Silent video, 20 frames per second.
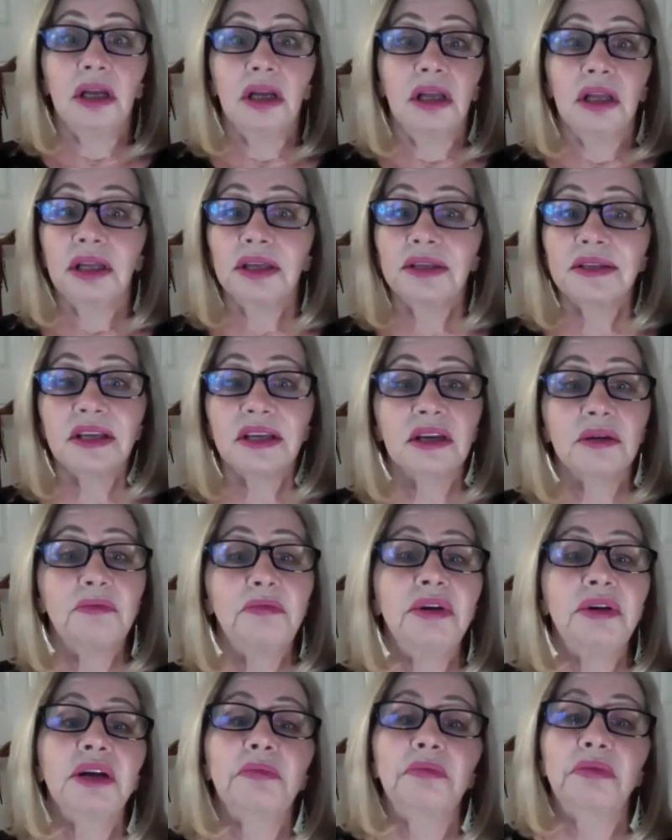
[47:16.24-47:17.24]
It's like a
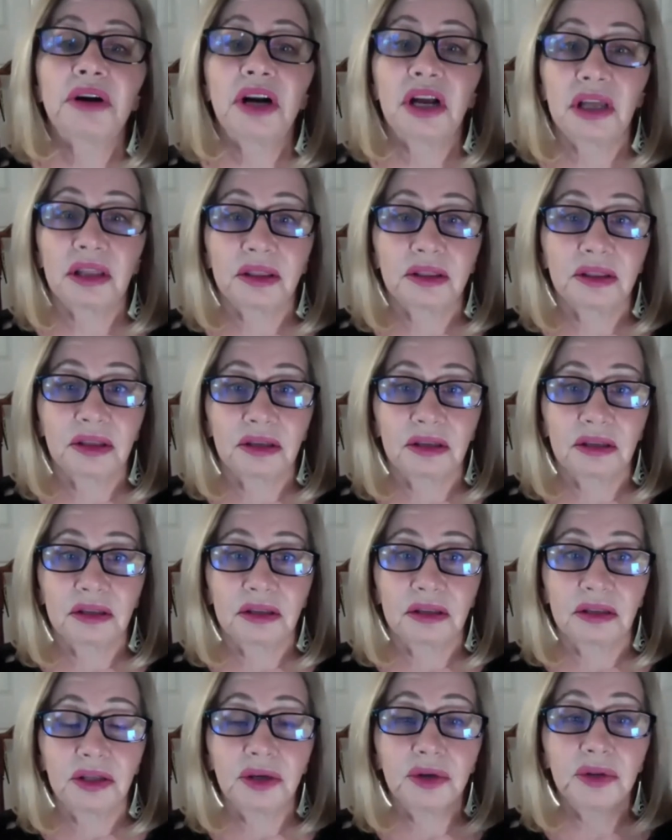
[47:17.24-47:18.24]
big breath.
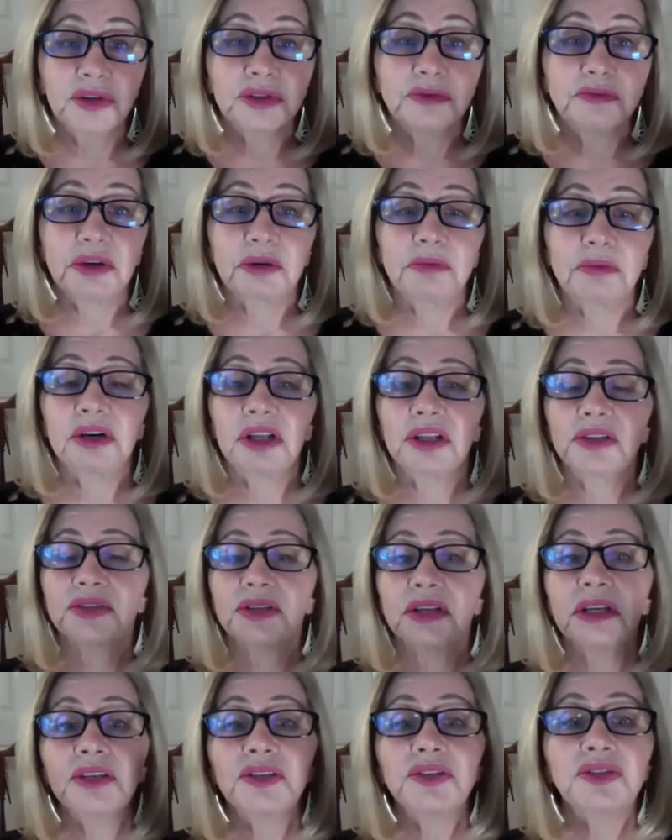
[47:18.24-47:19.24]
You know those big breaths.
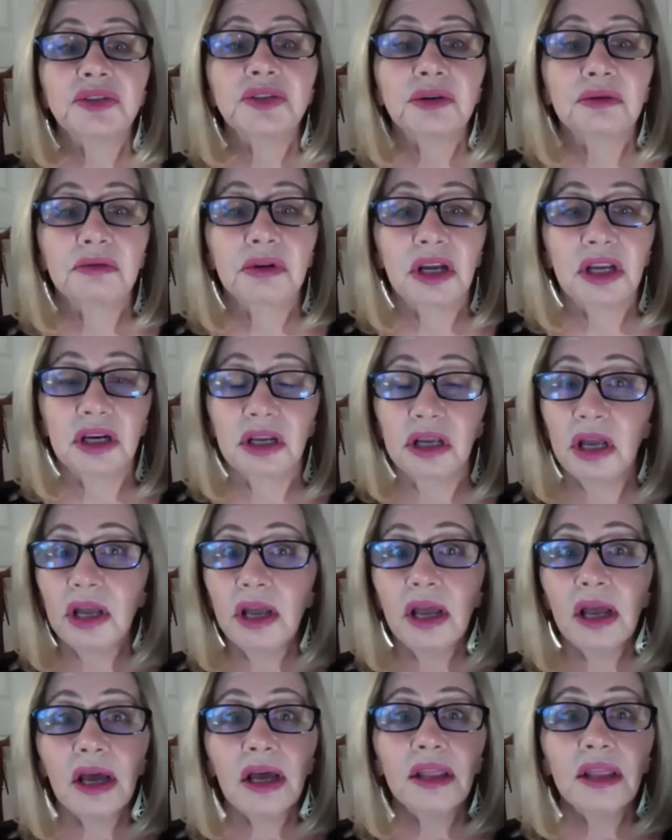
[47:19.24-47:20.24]
It's so great.
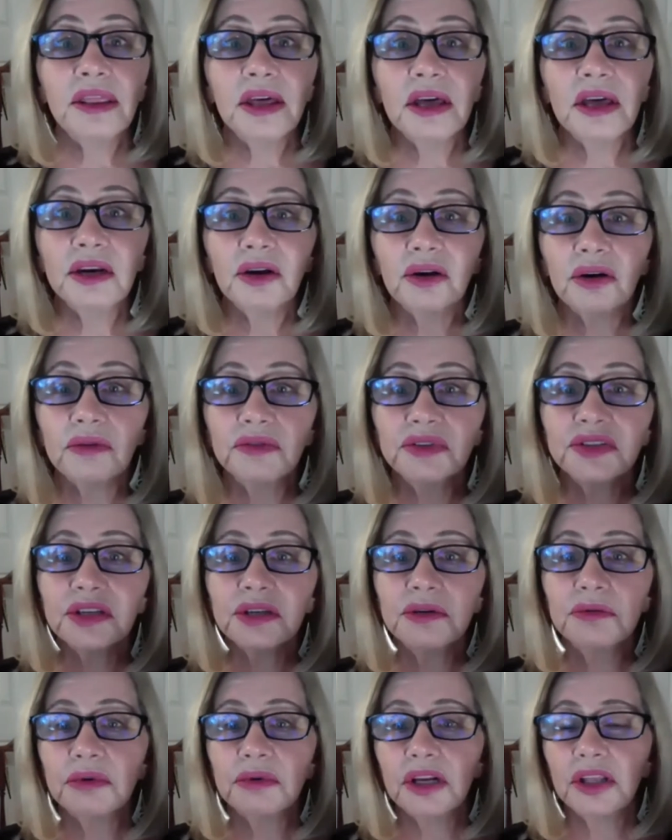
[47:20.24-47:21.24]
And then all of a
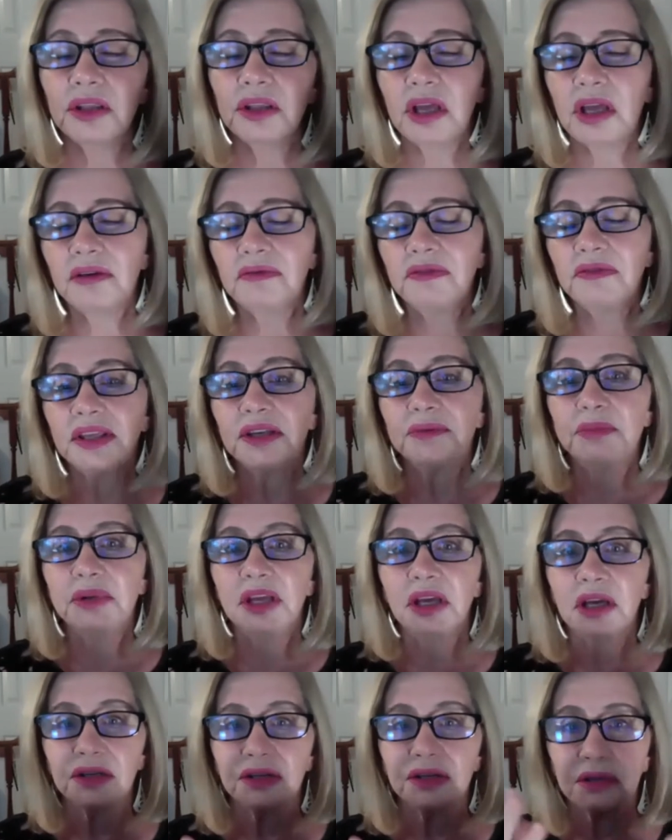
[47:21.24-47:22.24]
sudden, everything
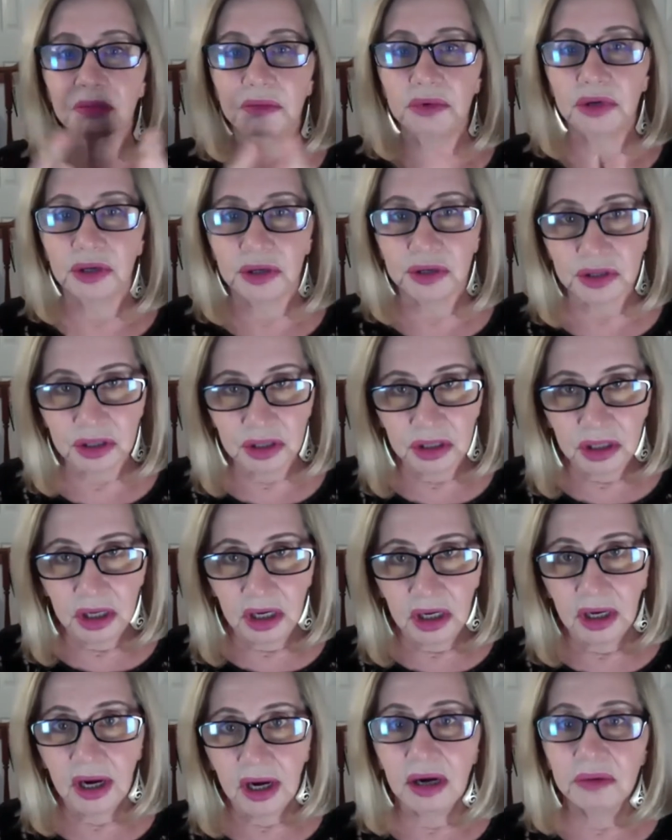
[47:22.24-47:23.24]
began to emerge.
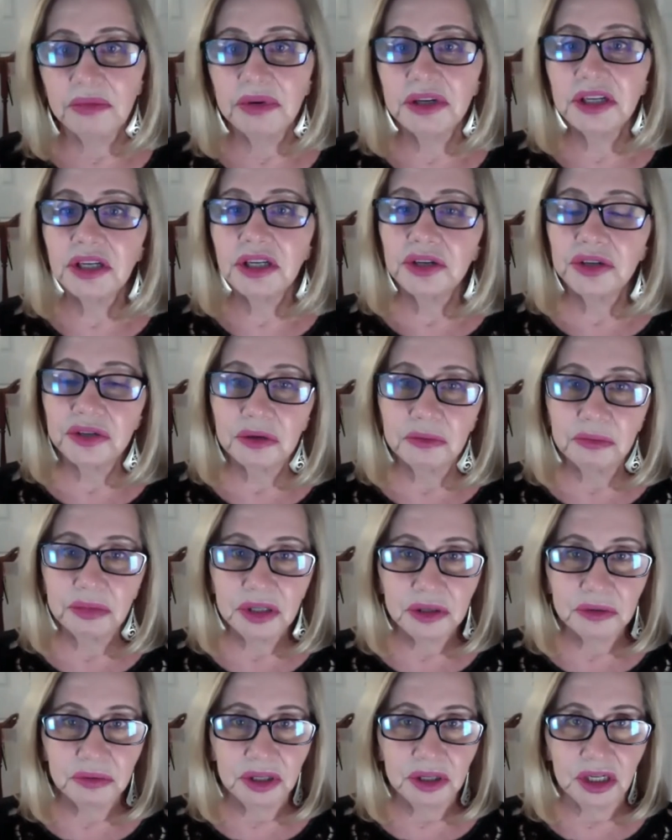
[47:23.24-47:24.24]
Competition
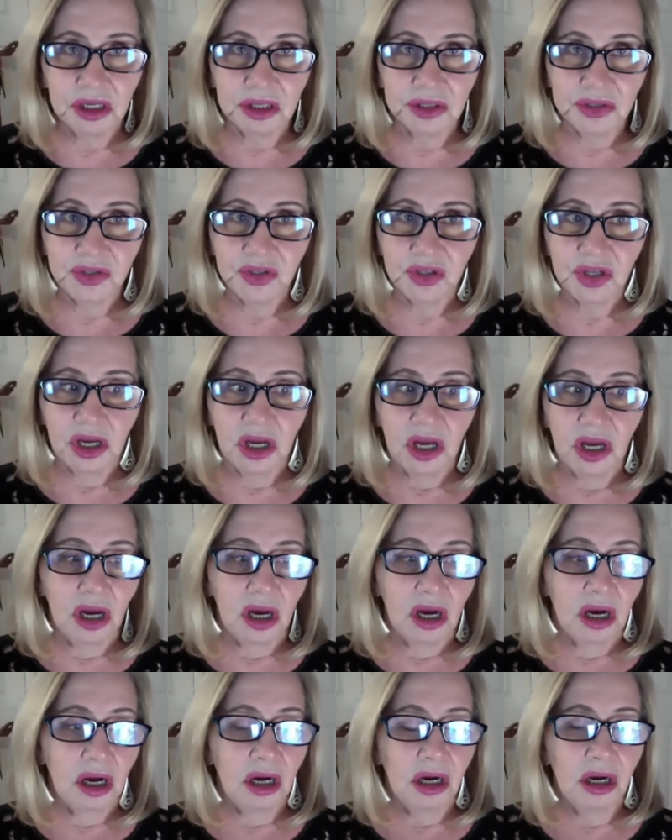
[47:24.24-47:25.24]
between us.
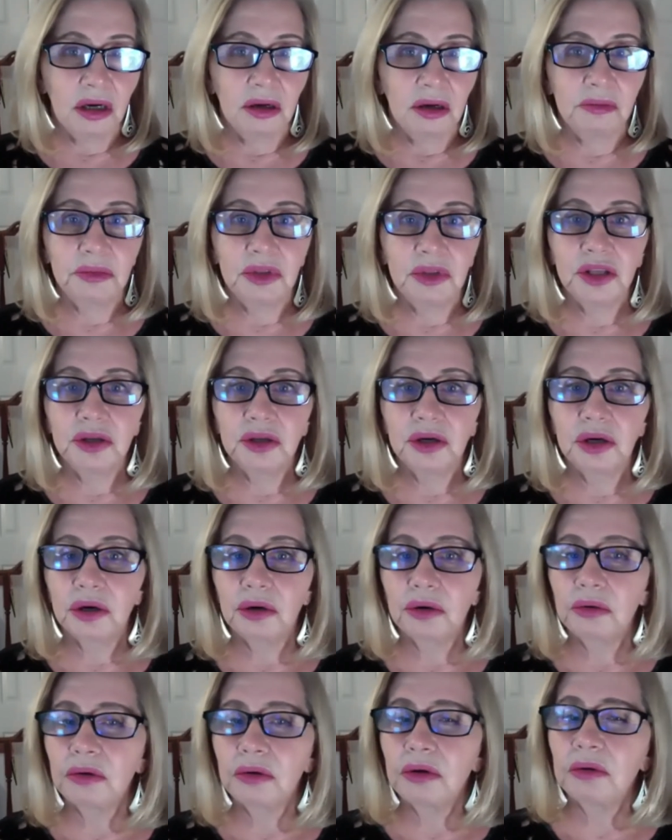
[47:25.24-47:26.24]
You
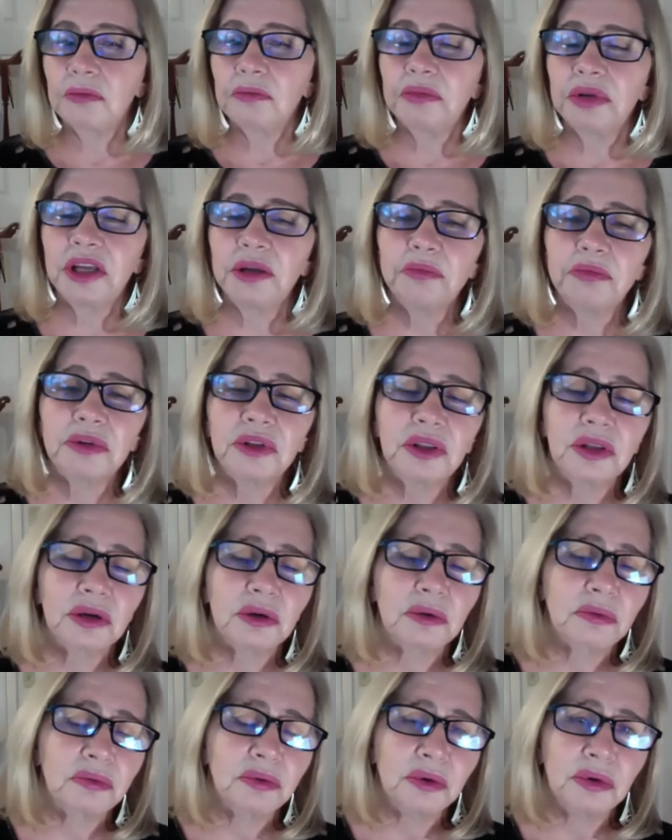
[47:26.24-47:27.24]
know, people in the
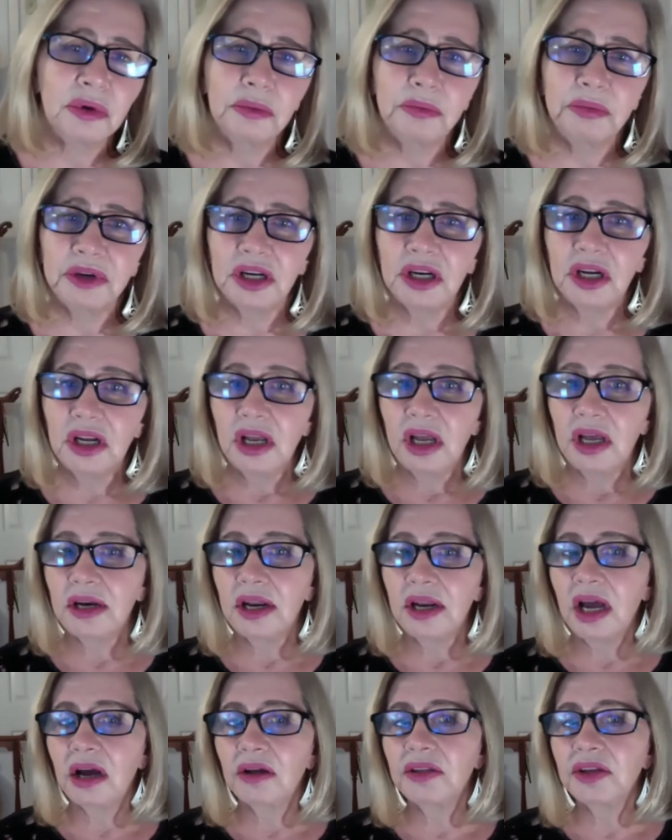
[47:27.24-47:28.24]
group and
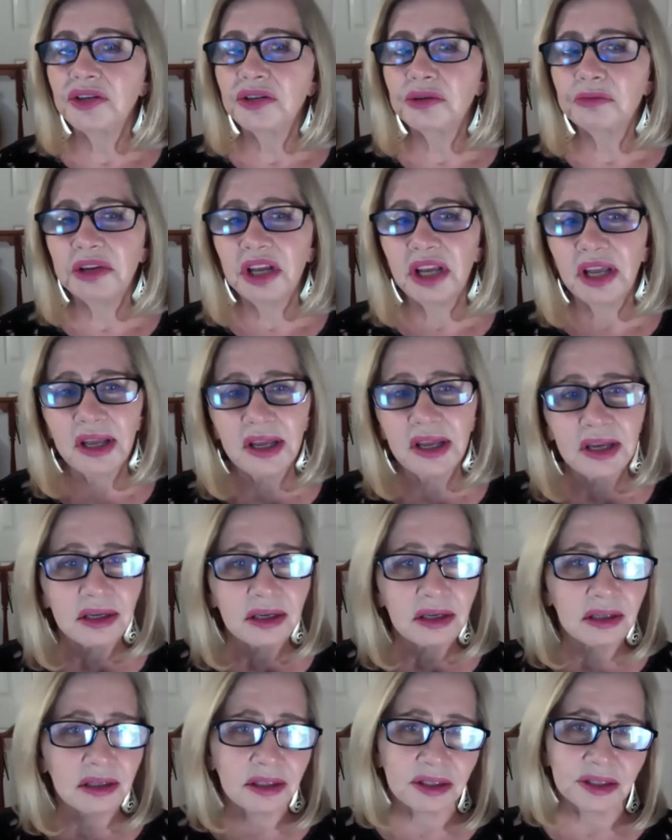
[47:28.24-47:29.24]
how they should be
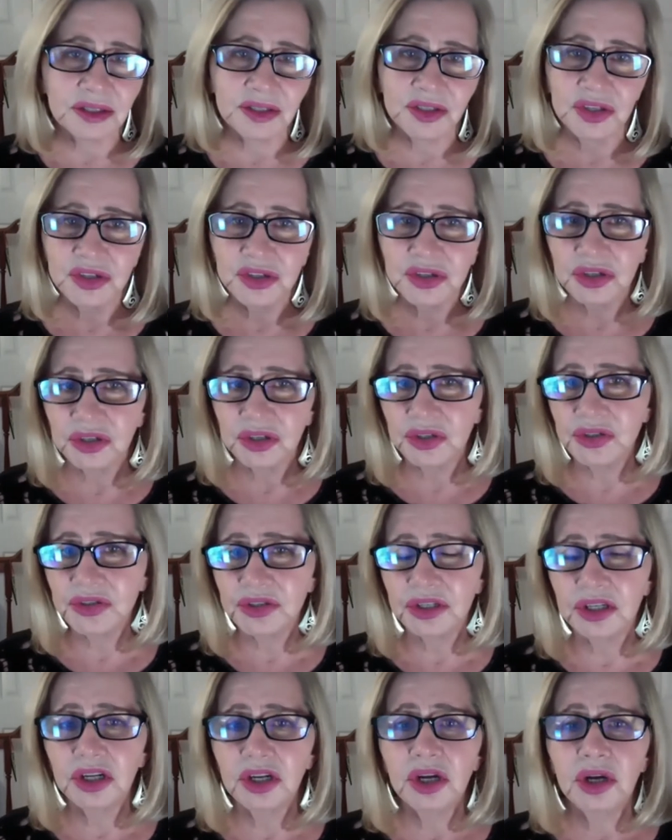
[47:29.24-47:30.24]
handled, decisions, and
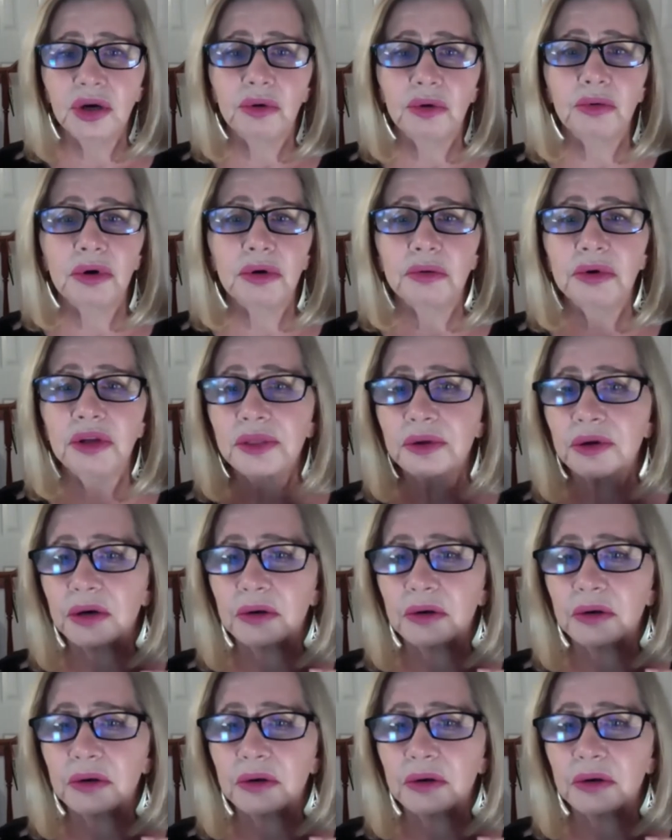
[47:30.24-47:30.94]
what we thought.